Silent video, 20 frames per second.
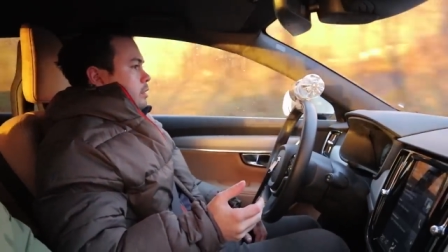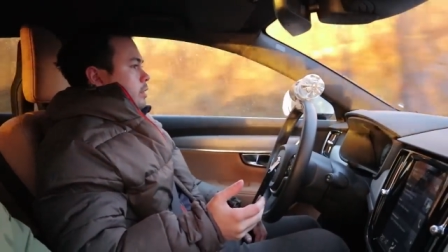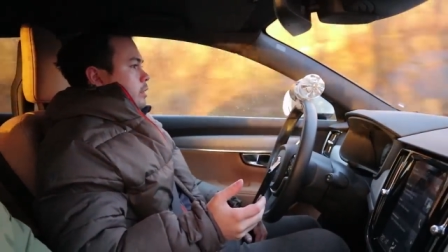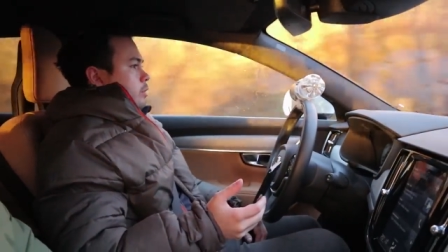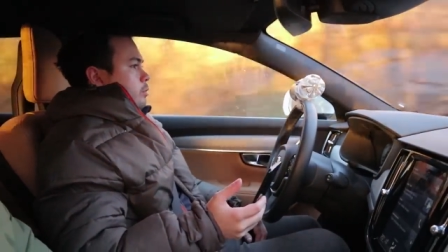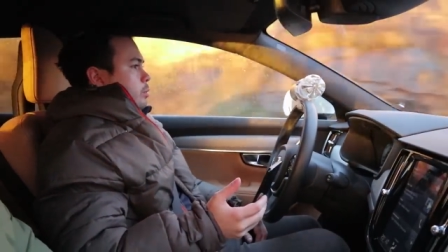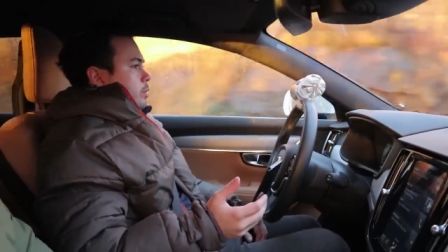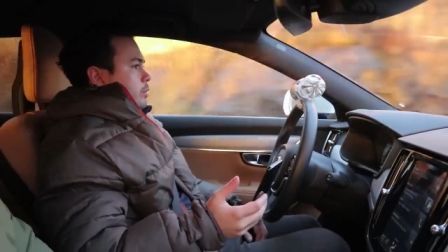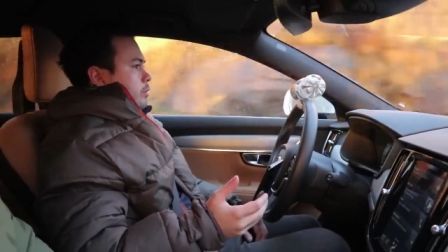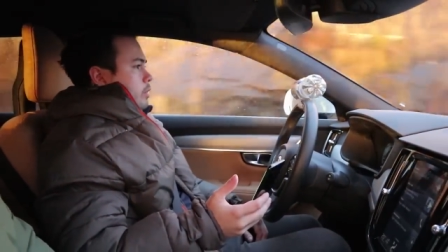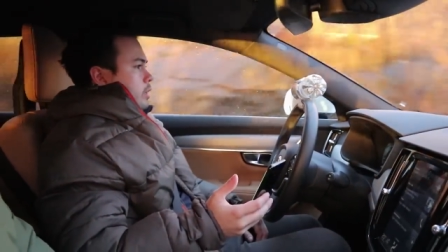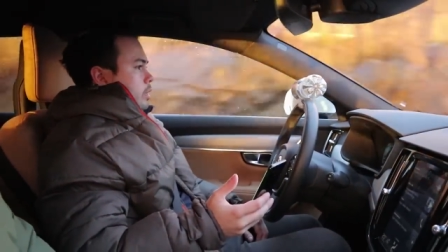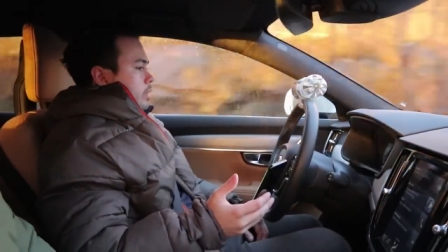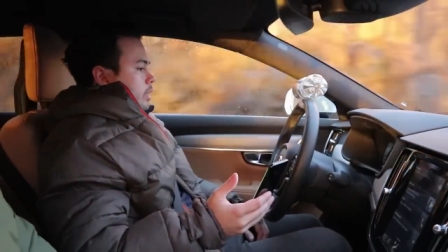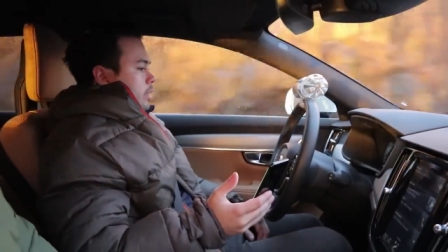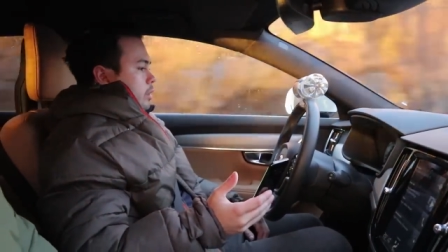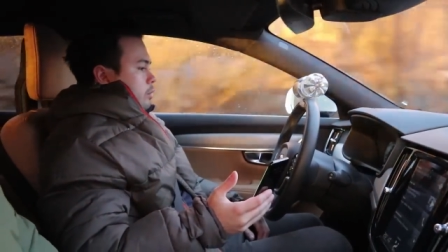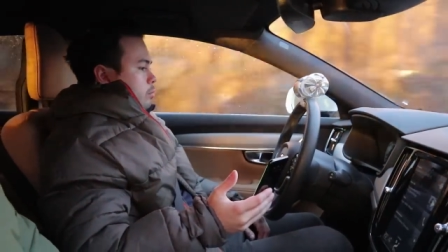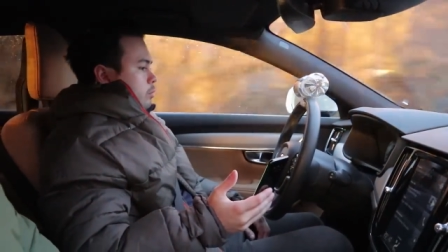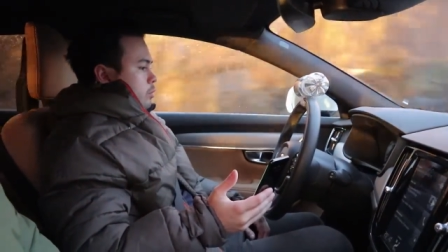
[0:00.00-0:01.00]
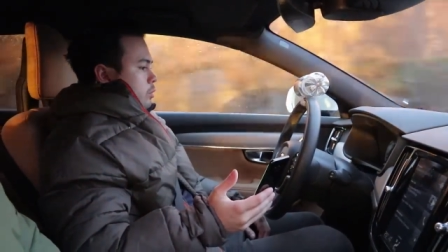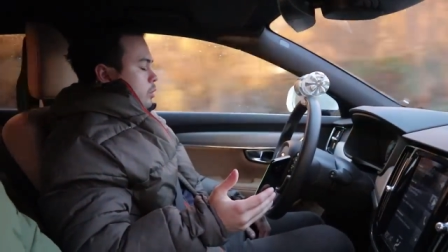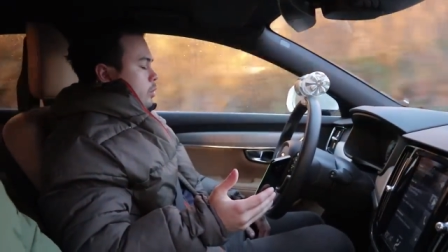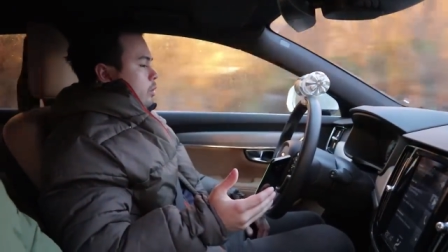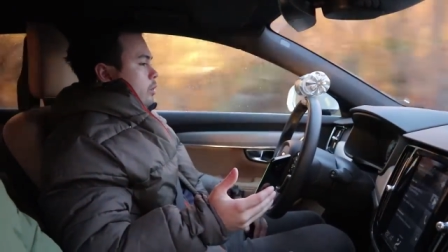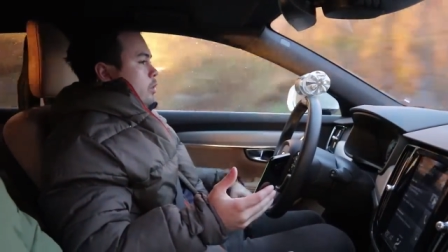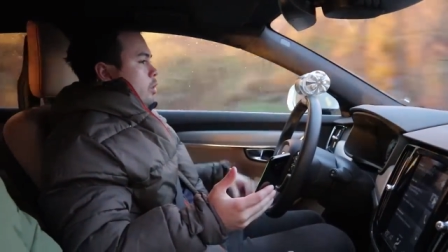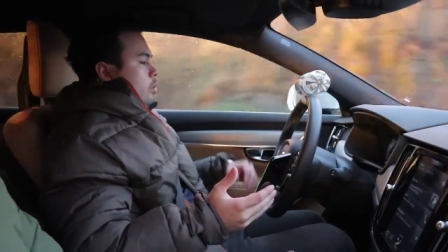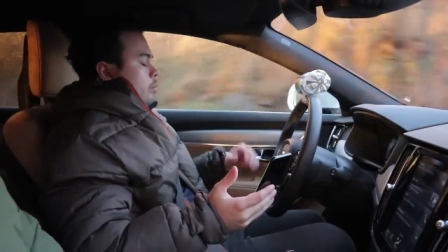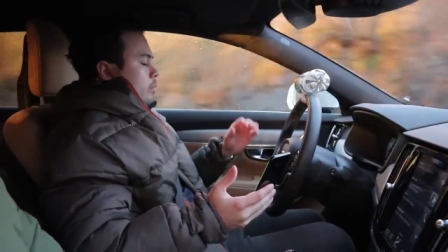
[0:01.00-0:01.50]
And we've gone now.
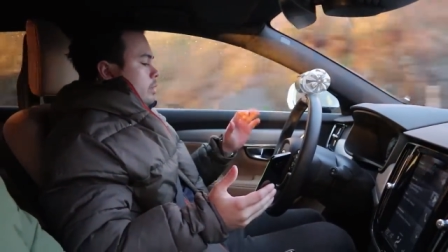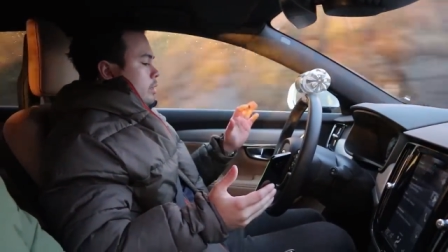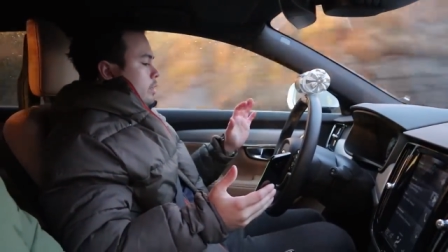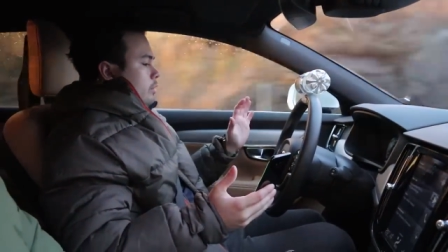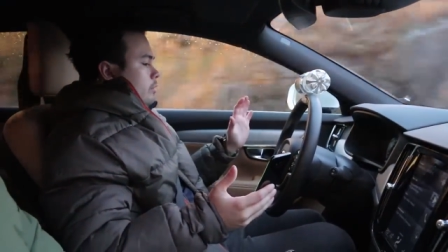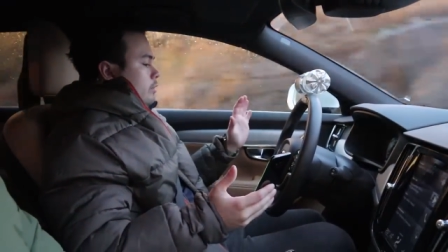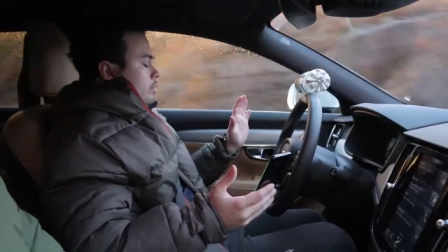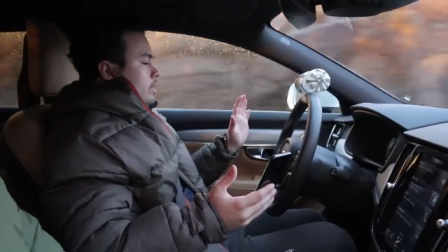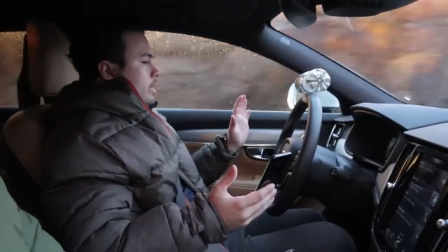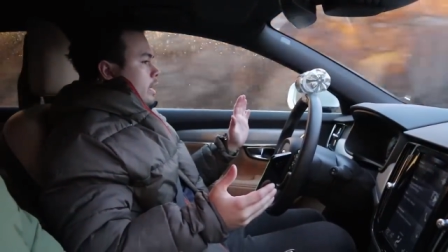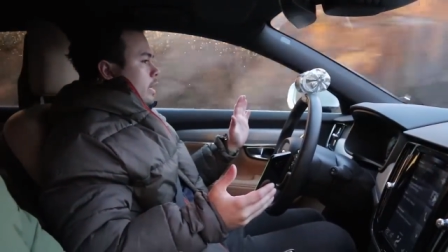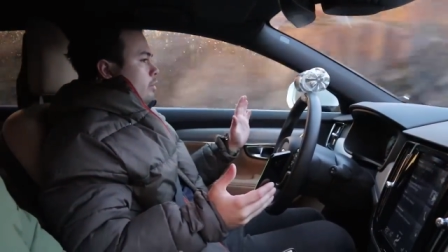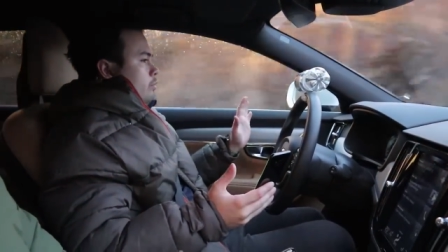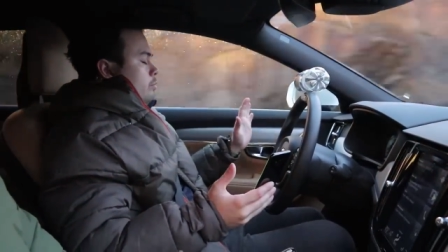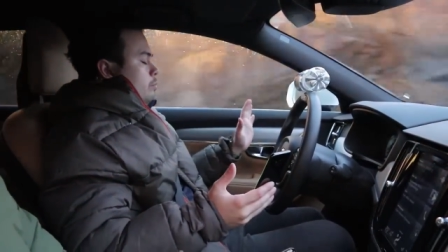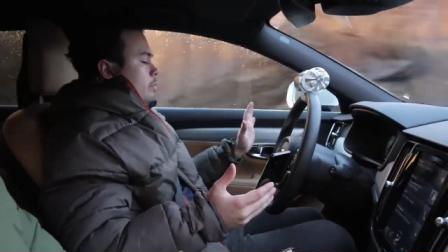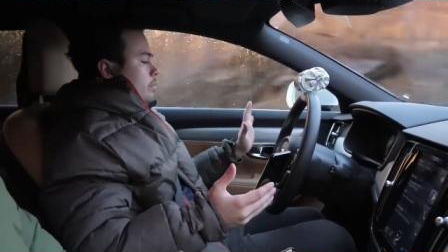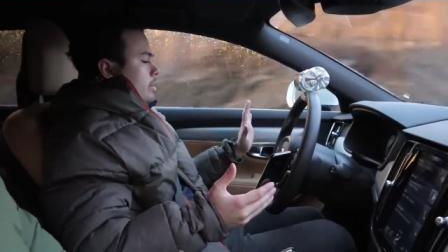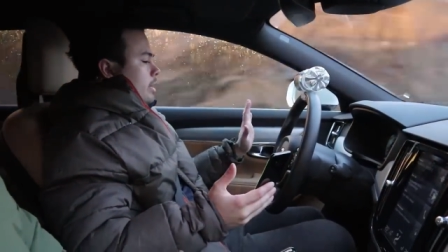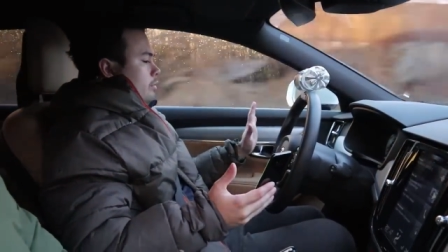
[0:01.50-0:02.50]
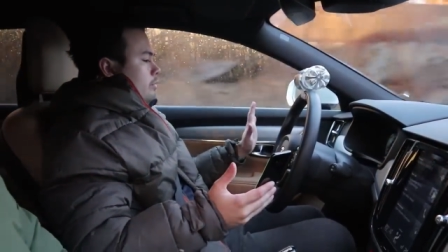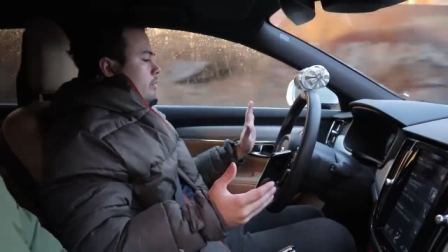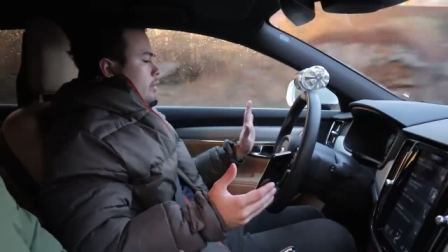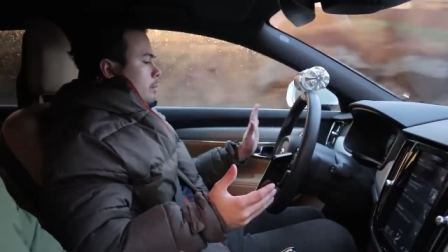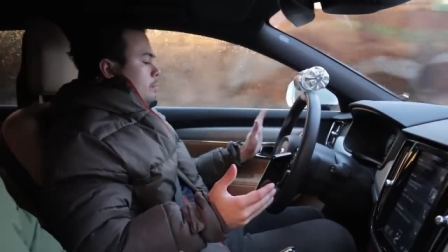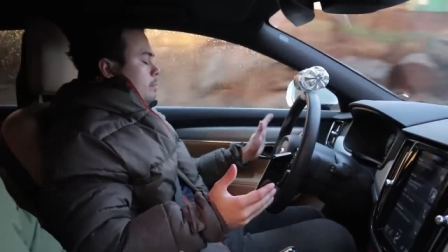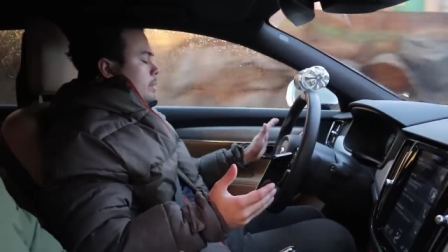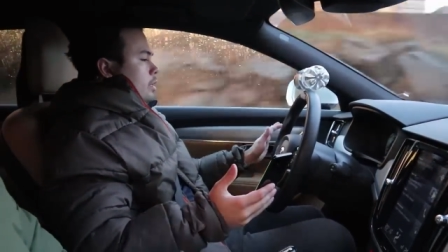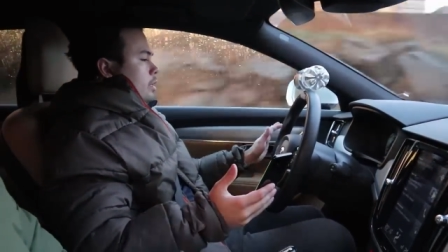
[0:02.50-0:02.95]
Oh no, it disengaged, but that's not